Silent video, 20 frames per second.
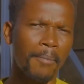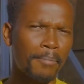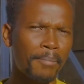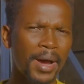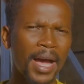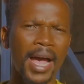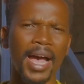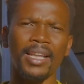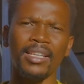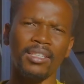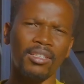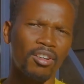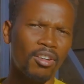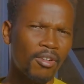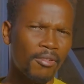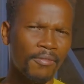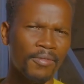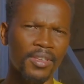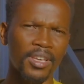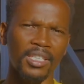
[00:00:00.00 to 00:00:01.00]
part
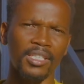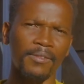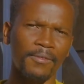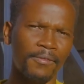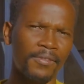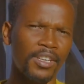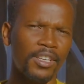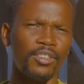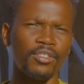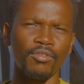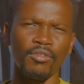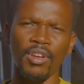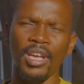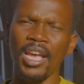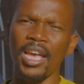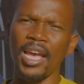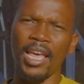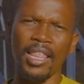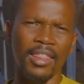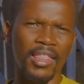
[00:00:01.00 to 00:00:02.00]
of this video.
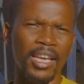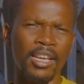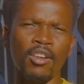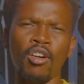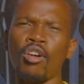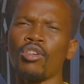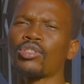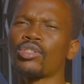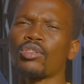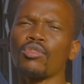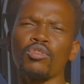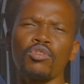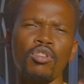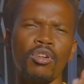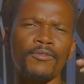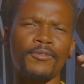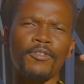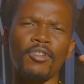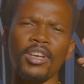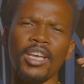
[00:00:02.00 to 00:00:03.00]
And then also do
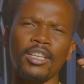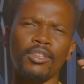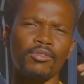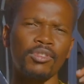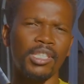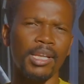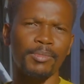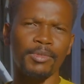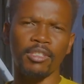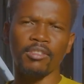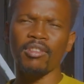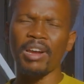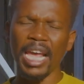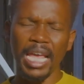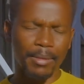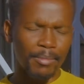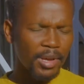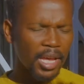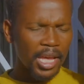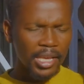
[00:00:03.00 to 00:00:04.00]
not forget to
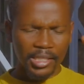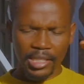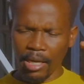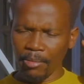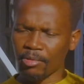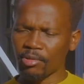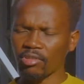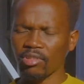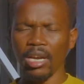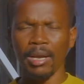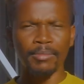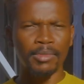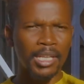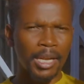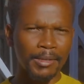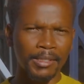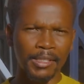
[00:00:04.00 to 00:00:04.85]
subscribe. Subscribing,